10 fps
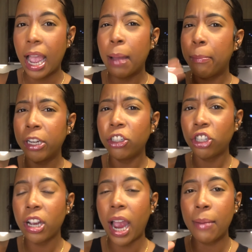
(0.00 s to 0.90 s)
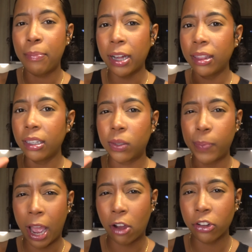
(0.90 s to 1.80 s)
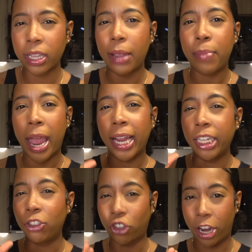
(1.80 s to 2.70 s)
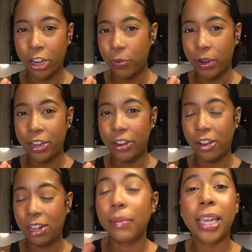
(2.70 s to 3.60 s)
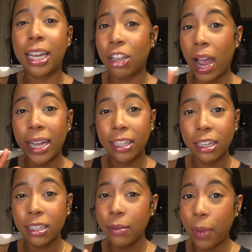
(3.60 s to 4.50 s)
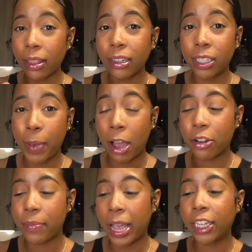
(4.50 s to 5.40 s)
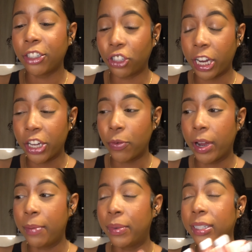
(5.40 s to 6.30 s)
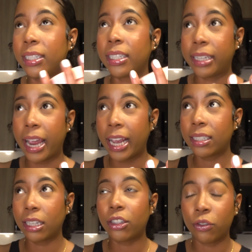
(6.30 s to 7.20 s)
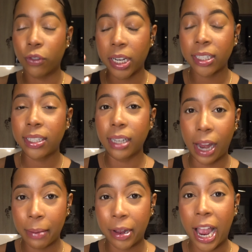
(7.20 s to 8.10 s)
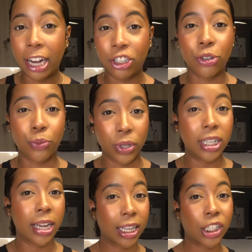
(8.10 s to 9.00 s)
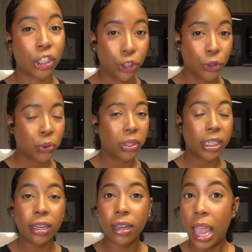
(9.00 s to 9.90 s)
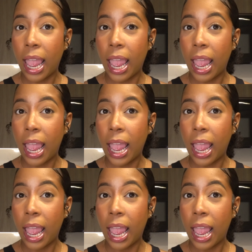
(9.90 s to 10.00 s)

I'm pretty sure I bought this powder like back in January, y'all. Yeah, y'all, I literally bought this powder back in January, but today is like the first time I actually really got to use it.